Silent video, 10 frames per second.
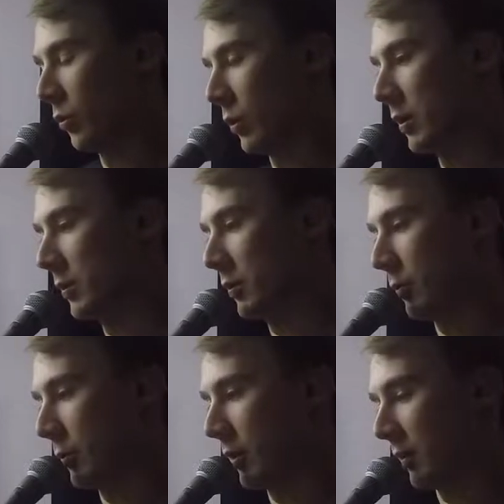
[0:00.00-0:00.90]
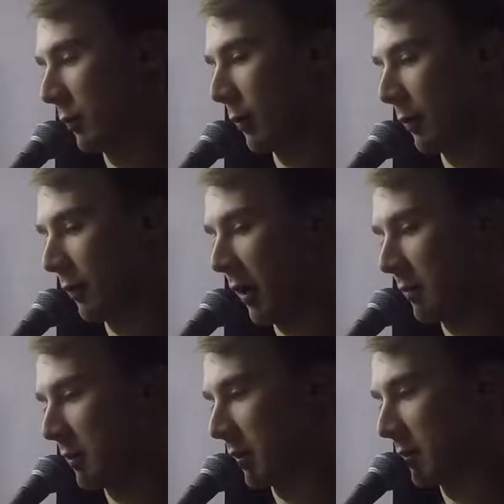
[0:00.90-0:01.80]
1, 2, 3, 4, 5,
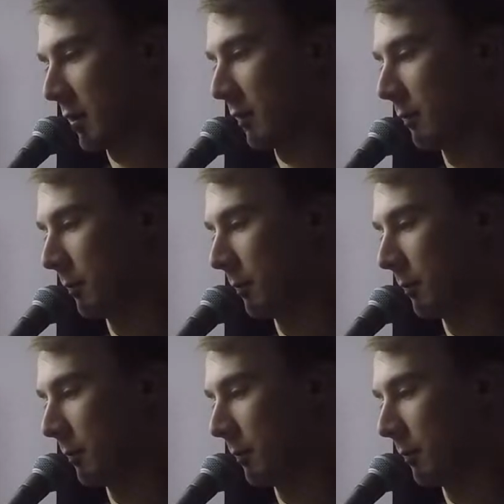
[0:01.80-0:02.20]
6, 7.